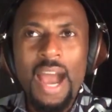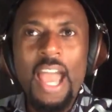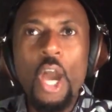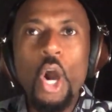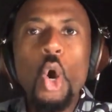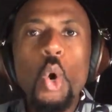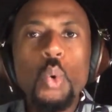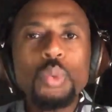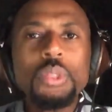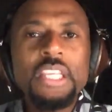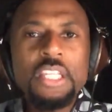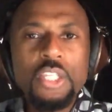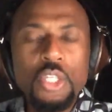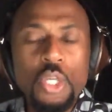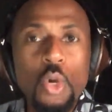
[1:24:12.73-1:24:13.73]
I
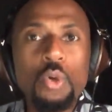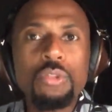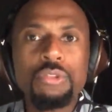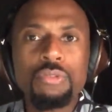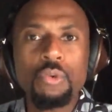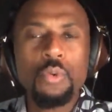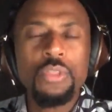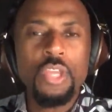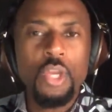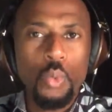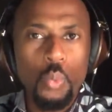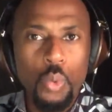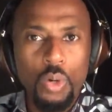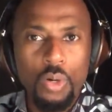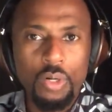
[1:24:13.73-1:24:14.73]
only know through their
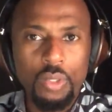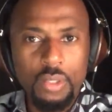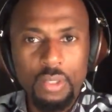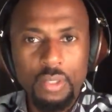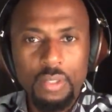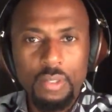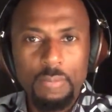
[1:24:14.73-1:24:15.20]
work.